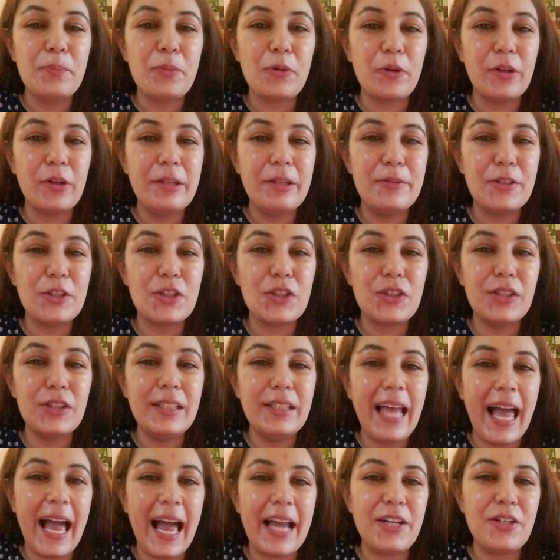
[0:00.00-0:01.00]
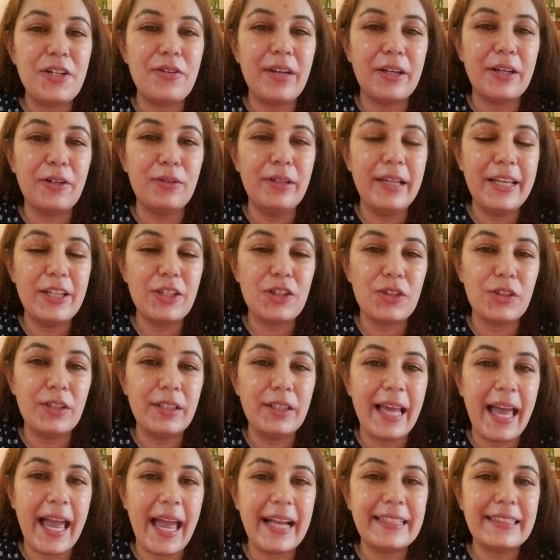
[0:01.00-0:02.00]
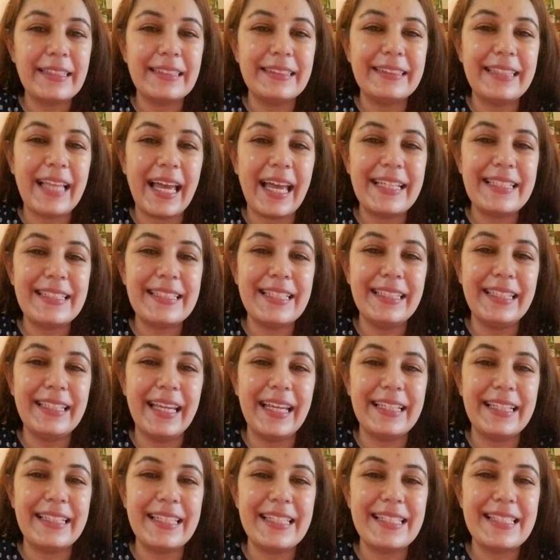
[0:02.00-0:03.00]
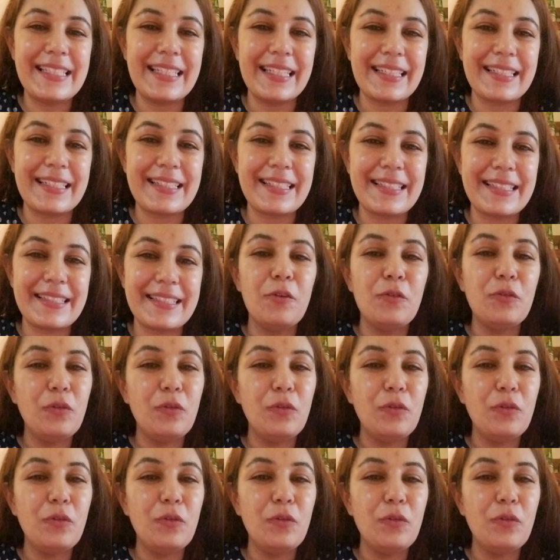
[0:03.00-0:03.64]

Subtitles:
Prohibition and Regulation Act 1986.